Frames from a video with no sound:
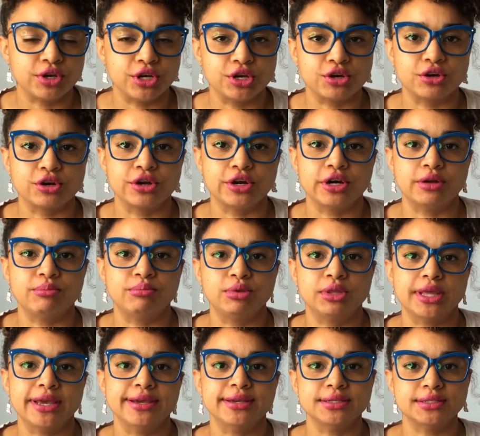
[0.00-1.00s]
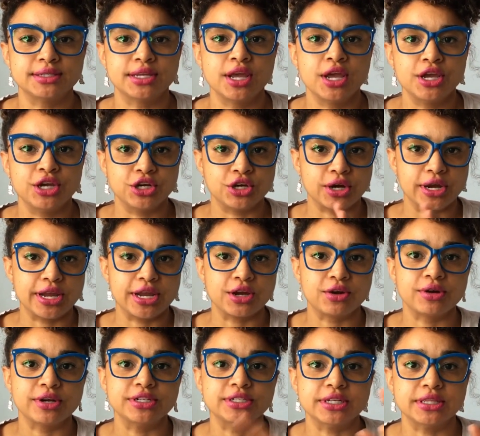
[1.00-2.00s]
you're going to place your
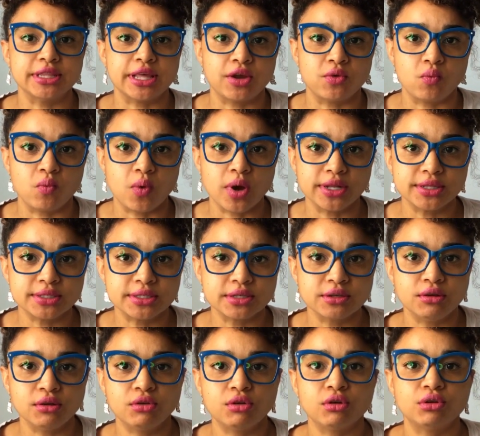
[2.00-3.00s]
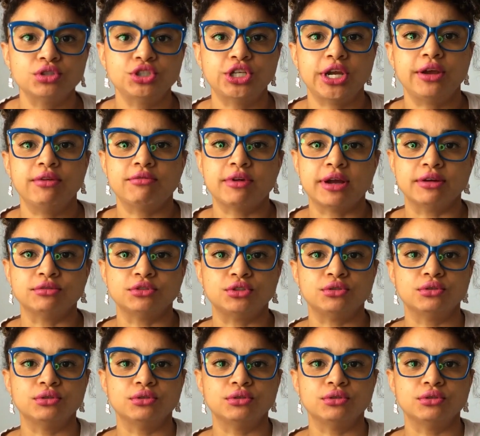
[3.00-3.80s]
increase and then 1 single crochet. Round